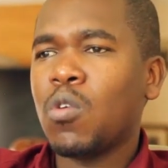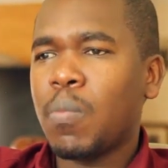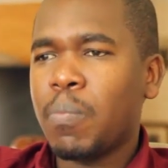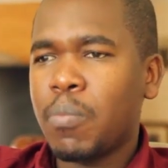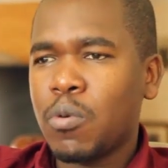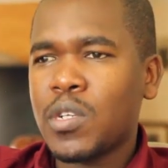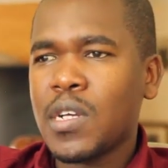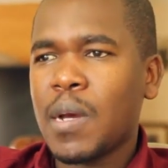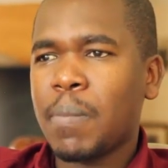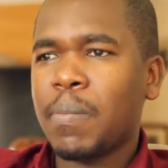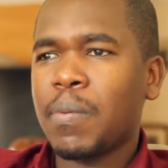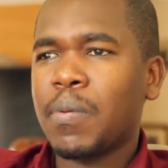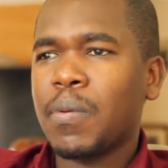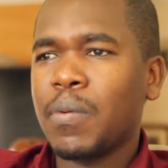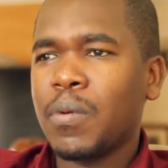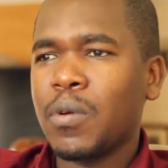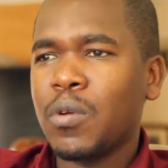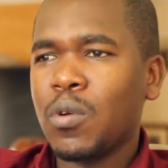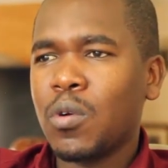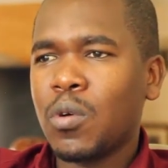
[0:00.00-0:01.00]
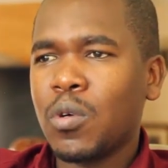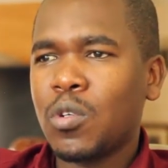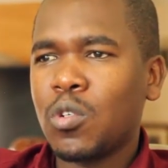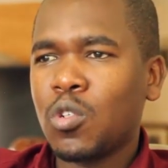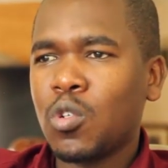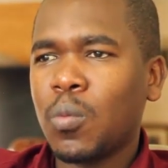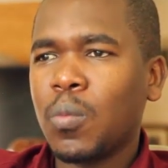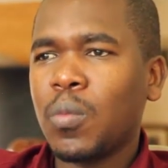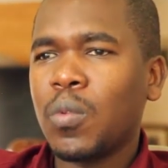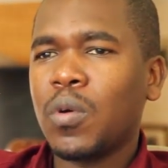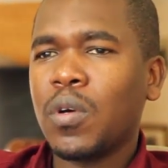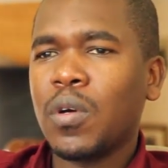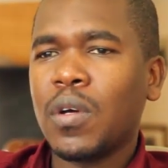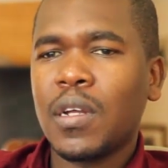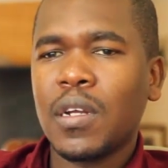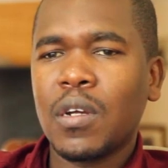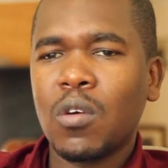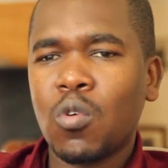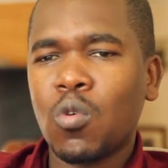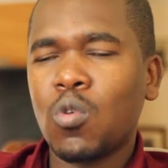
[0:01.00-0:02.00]
put up to
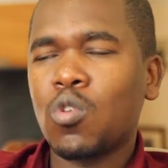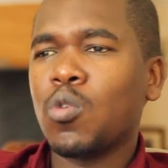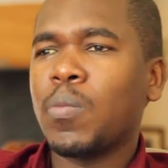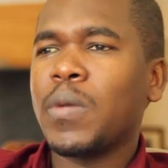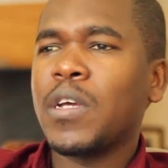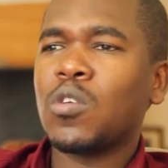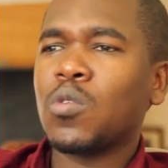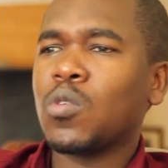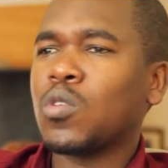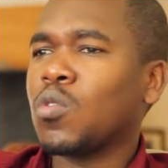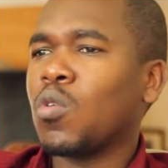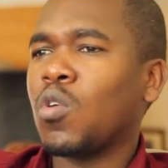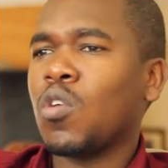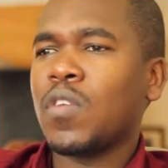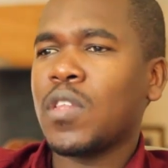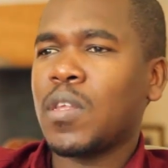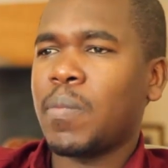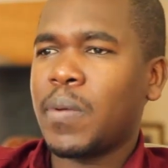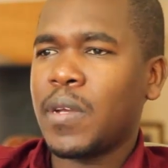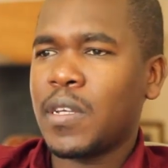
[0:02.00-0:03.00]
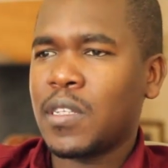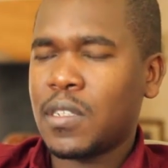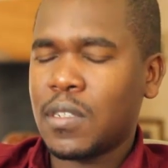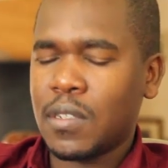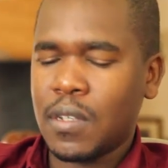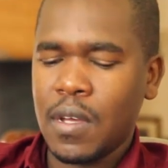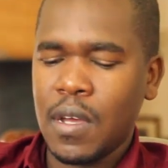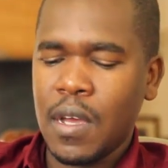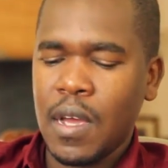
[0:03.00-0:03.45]
grow tomatoes all over the place.